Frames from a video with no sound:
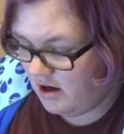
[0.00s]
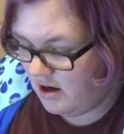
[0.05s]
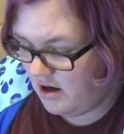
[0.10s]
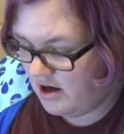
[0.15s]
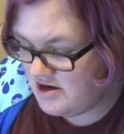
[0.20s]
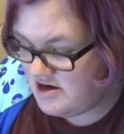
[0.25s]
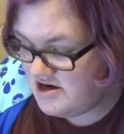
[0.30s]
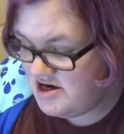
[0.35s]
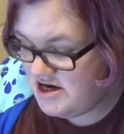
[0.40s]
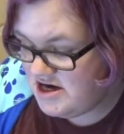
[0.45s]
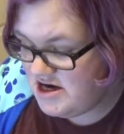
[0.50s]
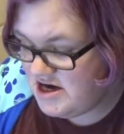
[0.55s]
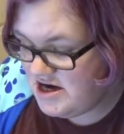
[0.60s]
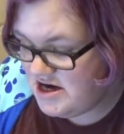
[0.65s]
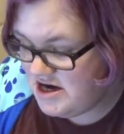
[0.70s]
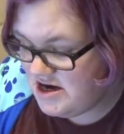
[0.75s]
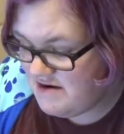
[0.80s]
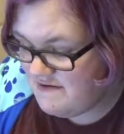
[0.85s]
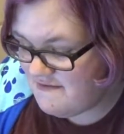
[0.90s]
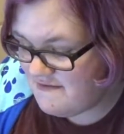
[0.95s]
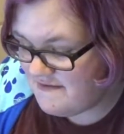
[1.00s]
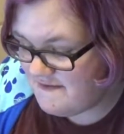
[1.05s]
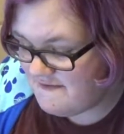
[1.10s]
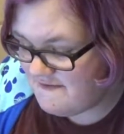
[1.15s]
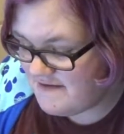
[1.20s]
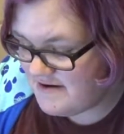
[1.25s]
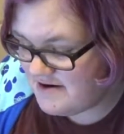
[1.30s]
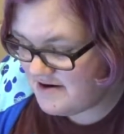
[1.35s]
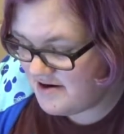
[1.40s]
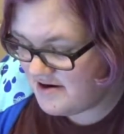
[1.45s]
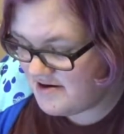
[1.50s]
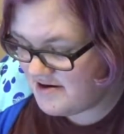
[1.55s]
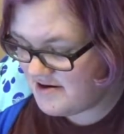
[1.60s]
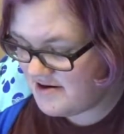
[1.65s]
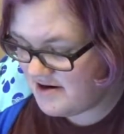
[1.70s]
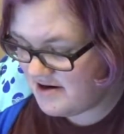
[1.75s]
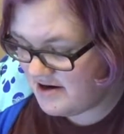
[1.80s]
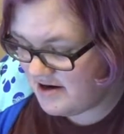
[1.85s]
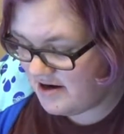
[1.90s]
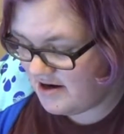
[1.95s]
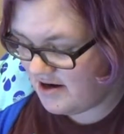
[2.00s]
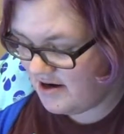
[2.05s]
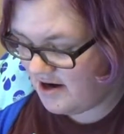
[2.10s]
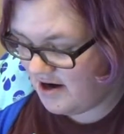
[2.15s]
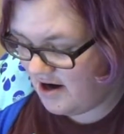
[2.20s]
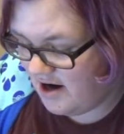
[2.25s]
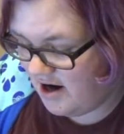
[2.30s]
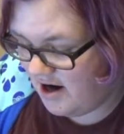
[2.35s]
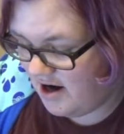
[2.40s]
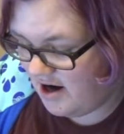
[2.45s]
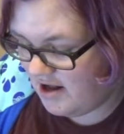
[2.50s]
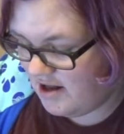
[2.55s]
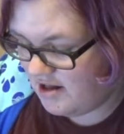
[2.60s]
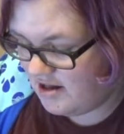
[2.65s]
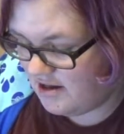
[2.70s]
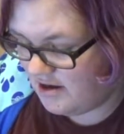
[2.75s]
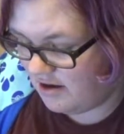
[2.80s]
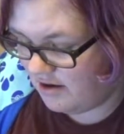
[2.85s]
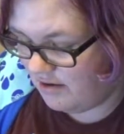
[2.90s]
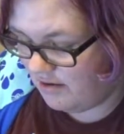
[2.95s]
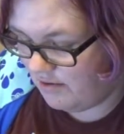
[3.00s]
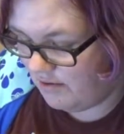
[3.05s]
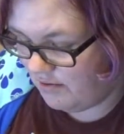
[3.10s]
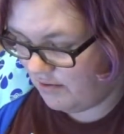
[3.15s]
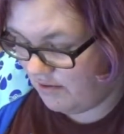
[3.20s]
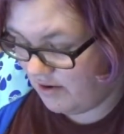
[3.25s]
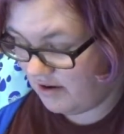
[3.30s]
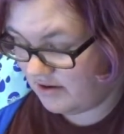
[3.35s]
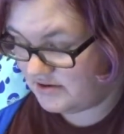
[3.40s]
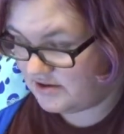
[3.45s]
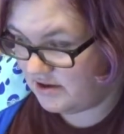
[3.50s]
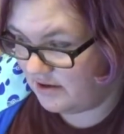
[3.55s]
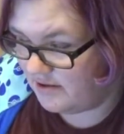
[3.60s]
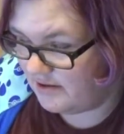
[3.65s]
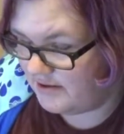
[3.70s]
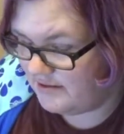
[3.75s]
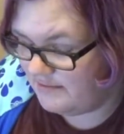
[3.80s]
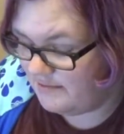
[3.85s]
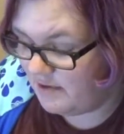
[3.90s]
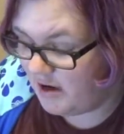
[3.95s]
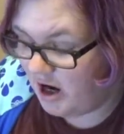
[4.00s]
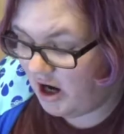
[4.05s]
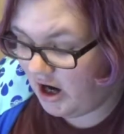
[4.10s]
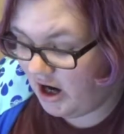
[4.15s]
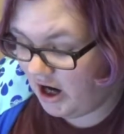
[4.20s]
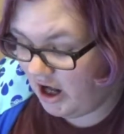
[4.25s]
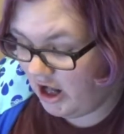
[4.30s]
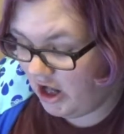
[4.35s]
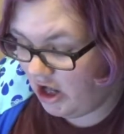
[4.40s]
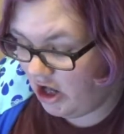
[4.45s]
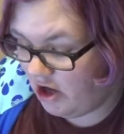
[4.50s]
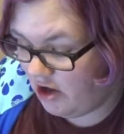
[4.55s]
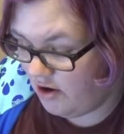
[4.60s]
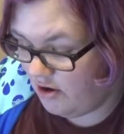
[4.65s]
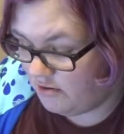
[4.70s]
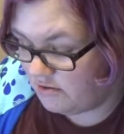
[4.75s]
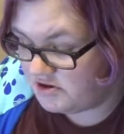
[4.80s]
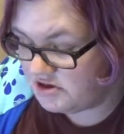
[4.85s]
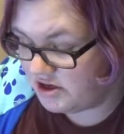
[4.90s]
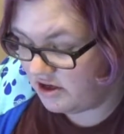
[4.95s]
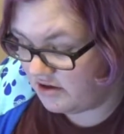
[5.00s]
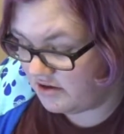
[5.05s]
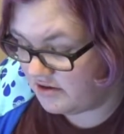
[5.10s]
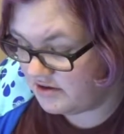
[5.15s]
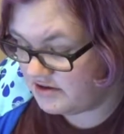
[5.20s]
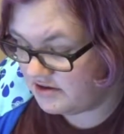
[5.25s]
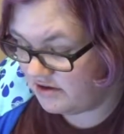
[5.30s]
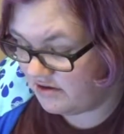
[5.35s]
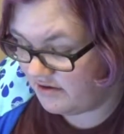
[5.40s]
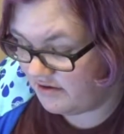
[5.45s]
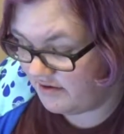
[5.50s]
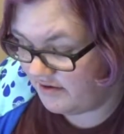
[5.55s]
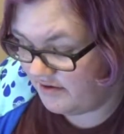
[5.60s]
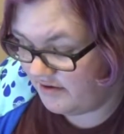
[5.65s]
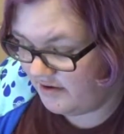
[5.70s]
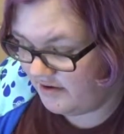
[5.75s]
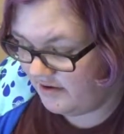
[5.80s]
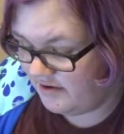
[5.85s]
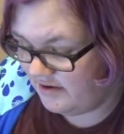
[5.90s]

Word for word: A Nervert. A Hollow. Uh, sorry. A Hollow Charizard.